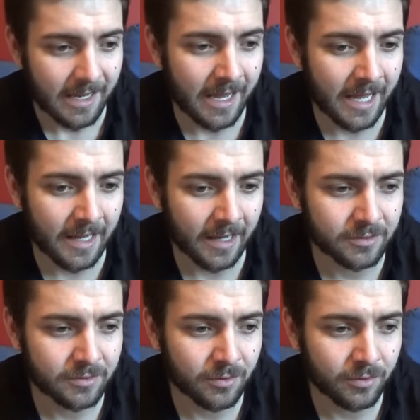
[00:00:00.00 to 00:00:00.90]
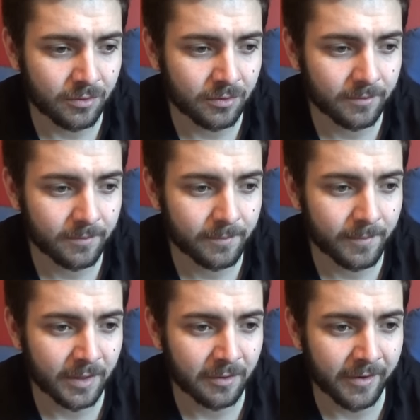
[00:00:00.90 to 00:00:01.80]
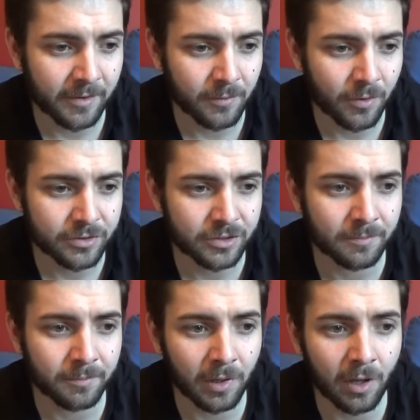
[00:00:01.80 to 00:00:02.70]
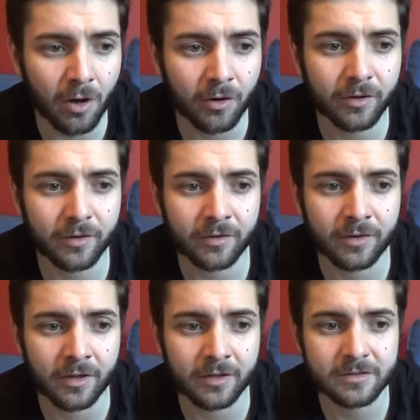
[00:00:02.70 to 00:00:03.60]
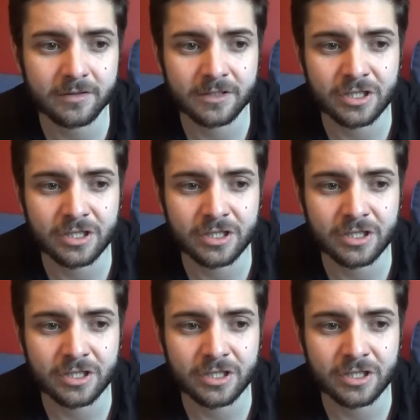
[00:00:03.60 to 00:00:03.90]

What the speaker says: I don't know if anyone watched the blog that